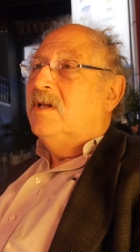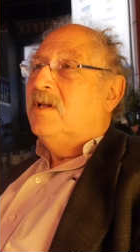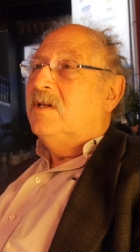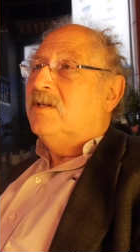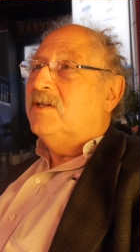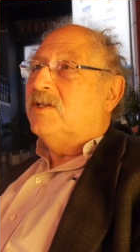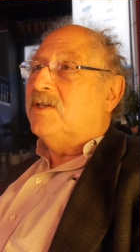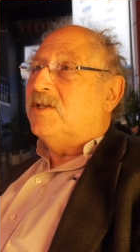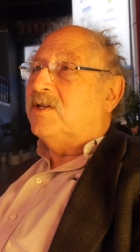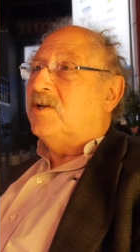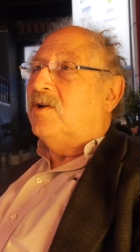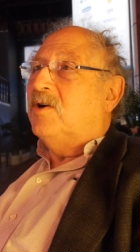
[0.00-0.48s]

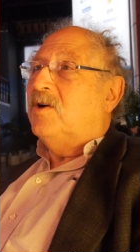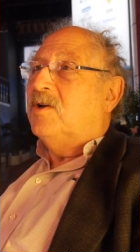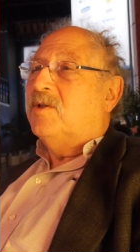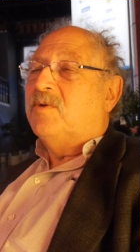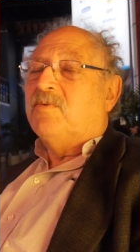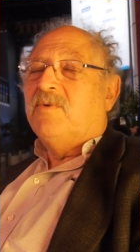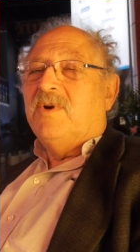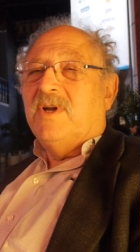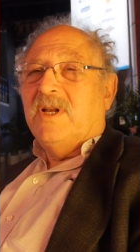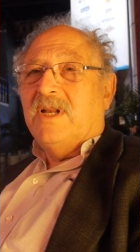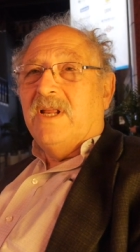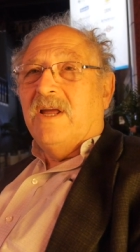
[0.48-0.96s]

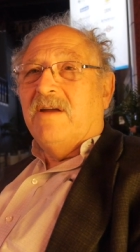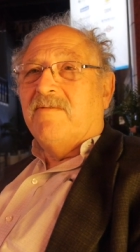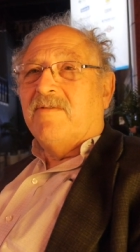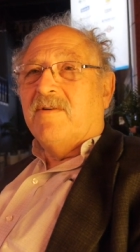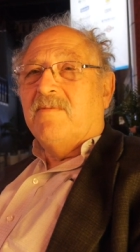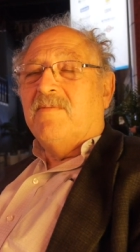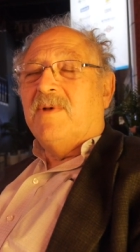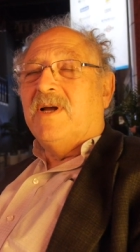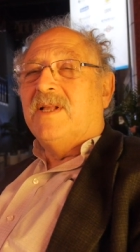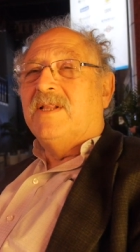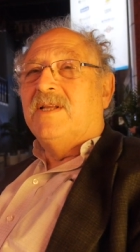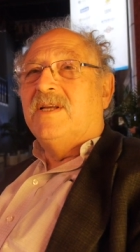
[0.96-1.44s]
slot when
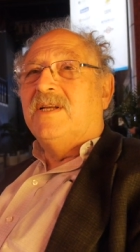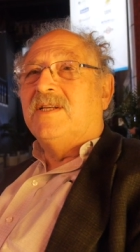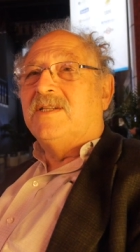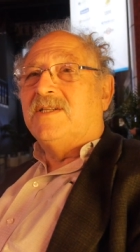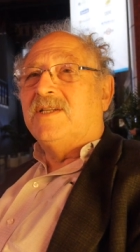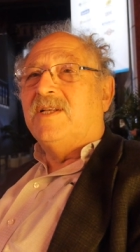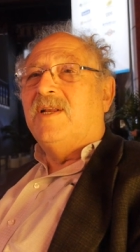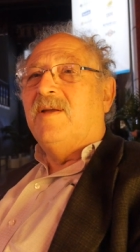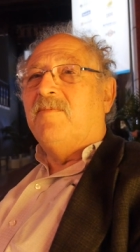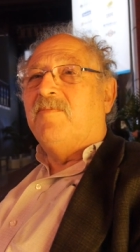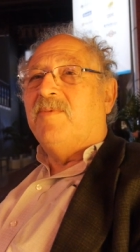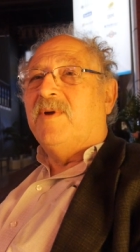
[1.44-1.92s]
everybody is
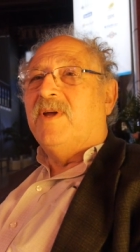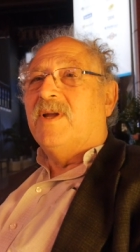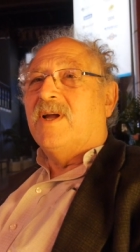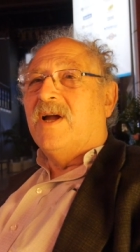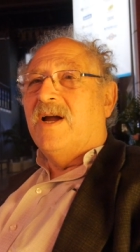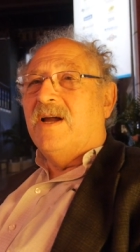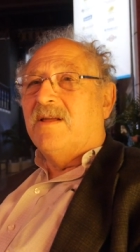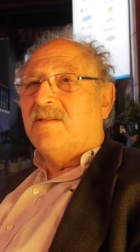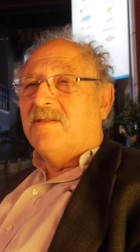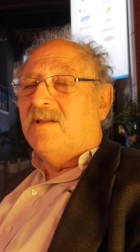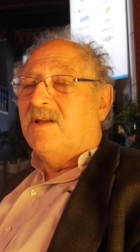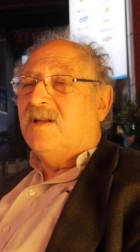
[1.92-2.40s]
sleeping.
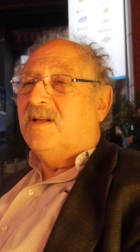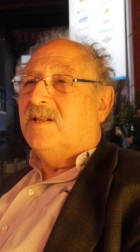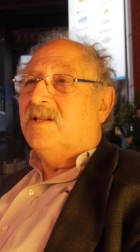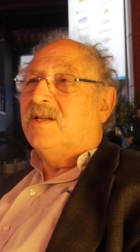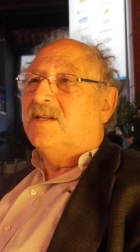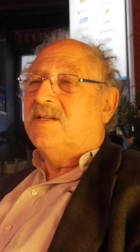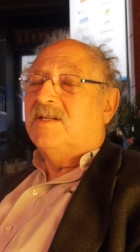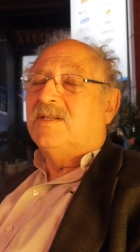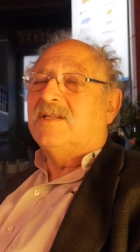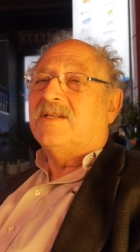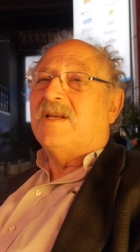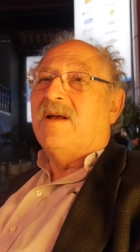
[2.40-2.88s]
I think
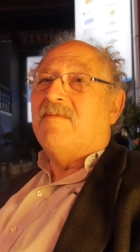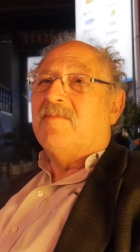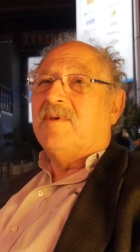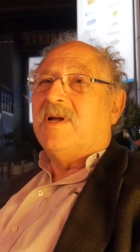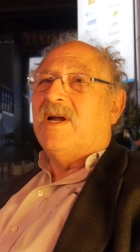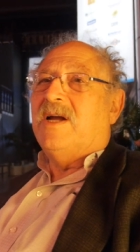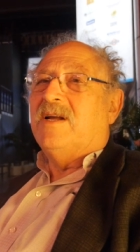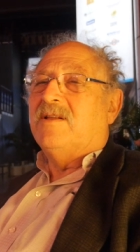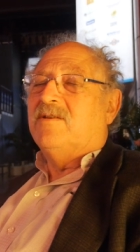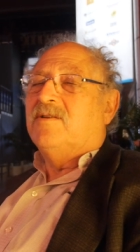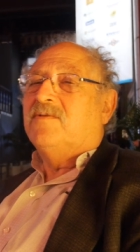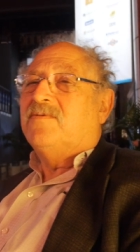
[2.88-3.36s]
this is some
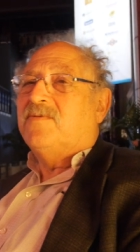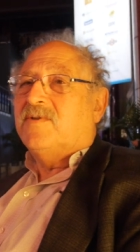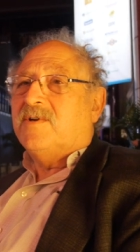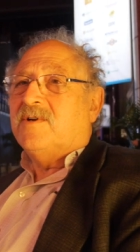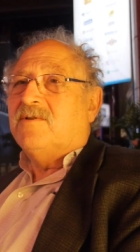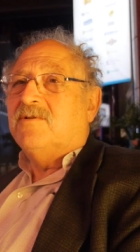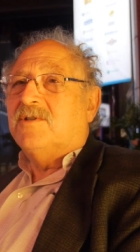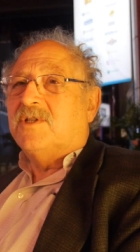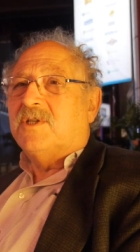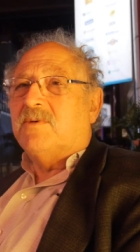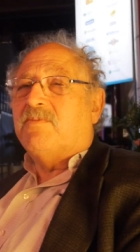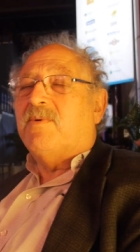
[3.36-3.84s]
kind of
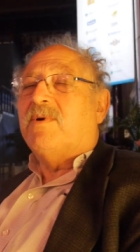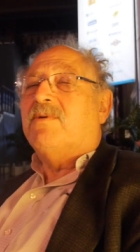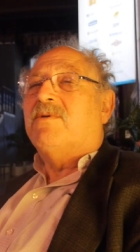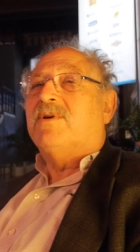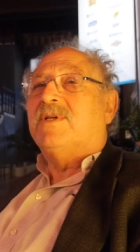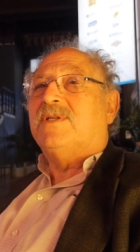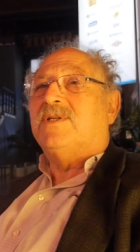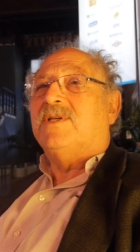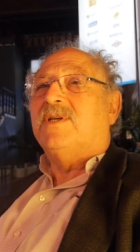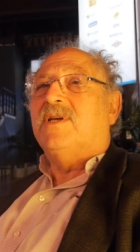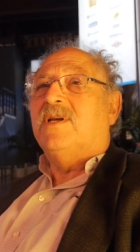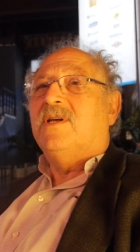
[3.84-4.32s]

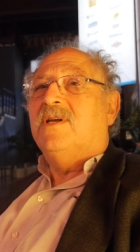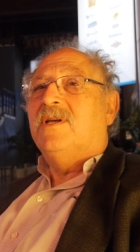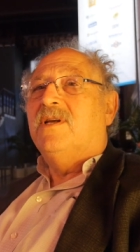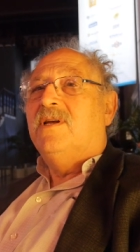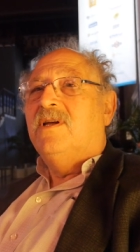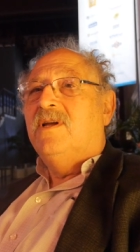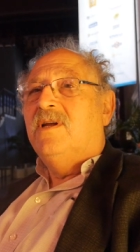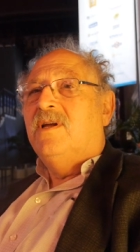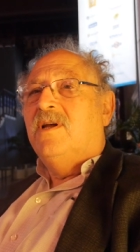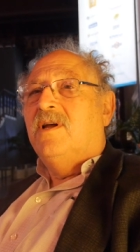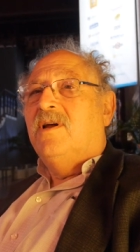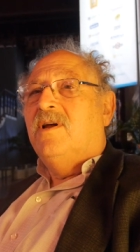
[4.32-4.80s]
conspiracy
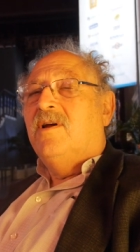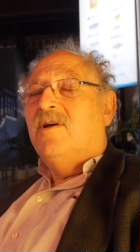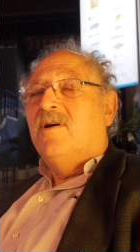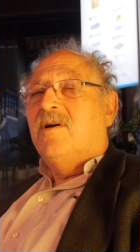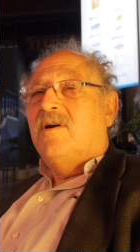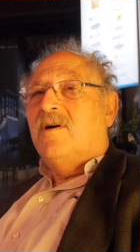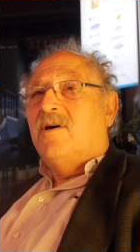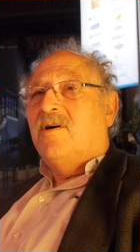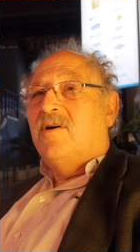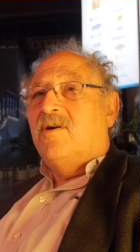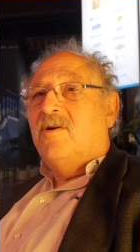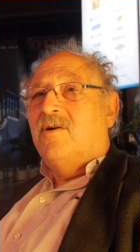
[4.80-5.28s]

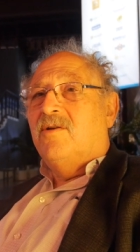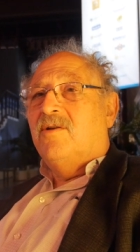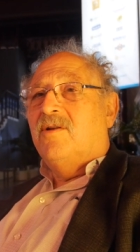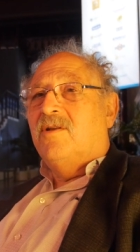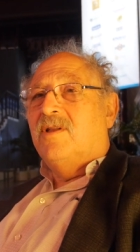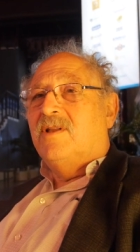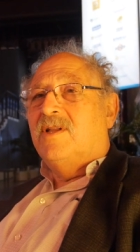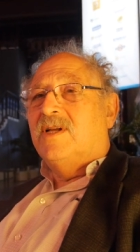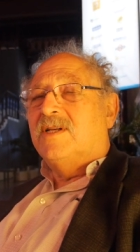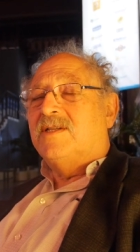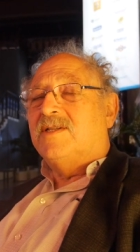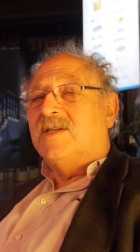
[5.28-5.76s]

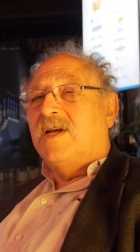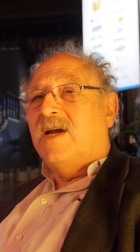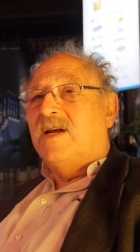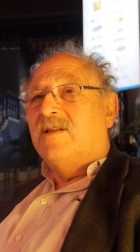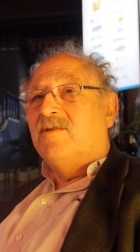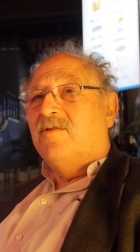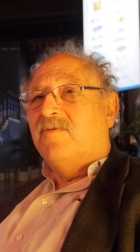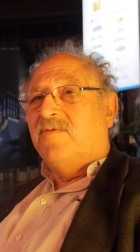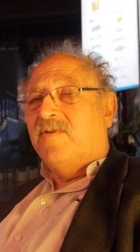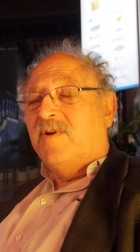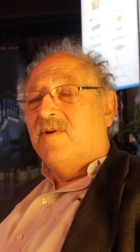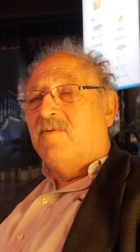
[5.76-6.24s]
on the
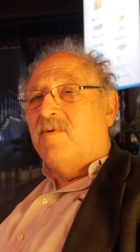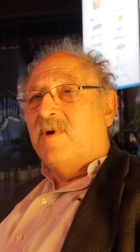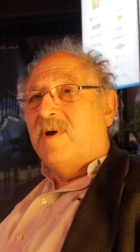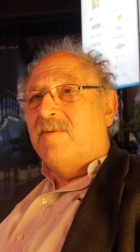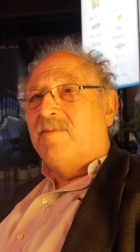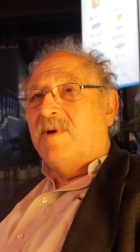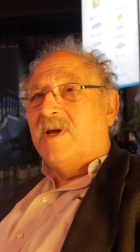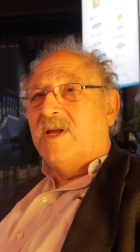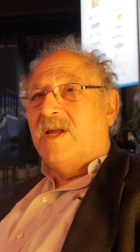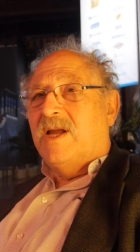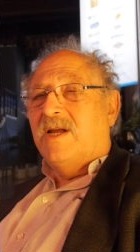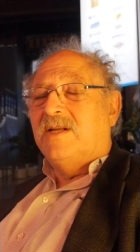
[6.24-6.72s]
side of the
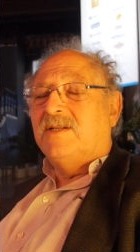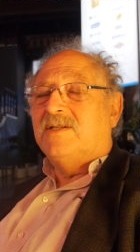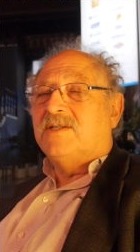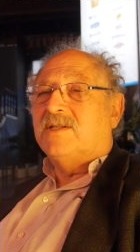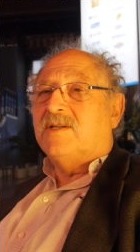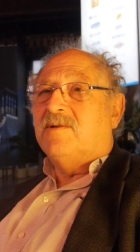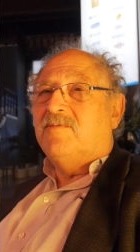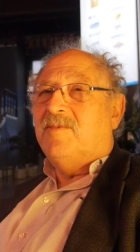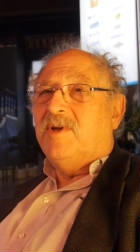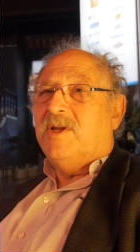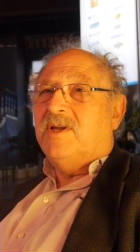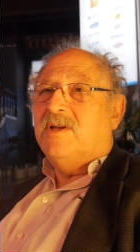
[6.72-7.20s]
web
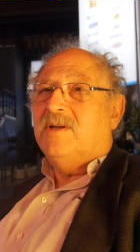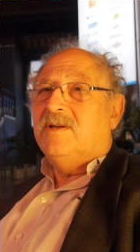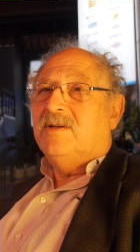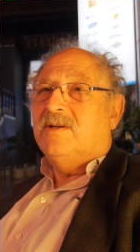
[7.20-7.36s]
against me.